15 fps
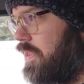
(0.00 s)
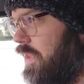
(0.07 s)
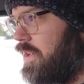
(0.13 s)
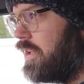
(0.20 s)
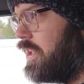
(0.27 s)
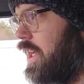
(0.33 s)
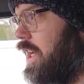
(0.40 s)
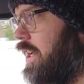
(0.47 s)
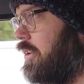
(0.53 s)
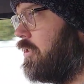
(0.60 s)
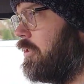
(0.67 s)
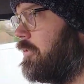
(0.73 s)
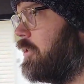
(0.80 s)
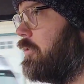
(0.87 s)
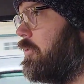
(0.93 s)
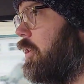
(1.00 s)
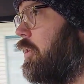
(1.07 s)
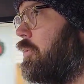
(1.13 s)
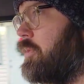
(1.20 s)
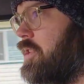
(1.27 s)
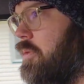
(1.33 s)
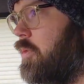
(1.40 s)
a lot, or if they're
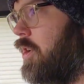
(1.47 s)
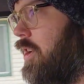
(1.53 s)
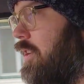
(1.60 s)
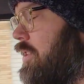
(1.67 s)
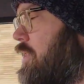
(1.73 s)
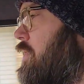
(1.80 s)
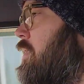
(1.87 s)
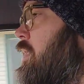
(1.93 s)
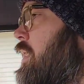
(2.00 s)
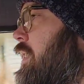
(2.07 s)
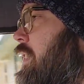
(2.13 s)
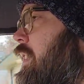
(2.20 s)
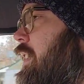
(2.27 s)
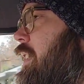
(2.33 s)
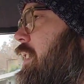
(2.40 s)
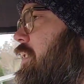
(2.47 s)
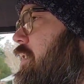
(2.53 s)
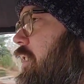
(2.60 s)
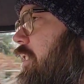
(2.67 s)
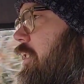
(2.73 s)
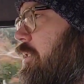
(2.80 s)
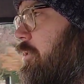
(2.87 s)
from somewhere else.
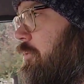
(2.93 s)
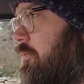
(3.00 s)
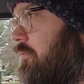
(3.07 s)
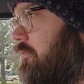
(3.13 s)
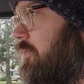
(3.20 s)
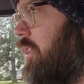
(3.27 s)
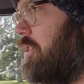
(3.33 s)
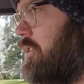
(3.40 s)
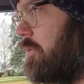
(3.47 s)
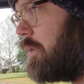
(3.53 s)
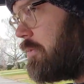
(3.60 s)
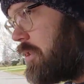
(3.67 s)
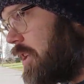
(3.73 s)
So sometimes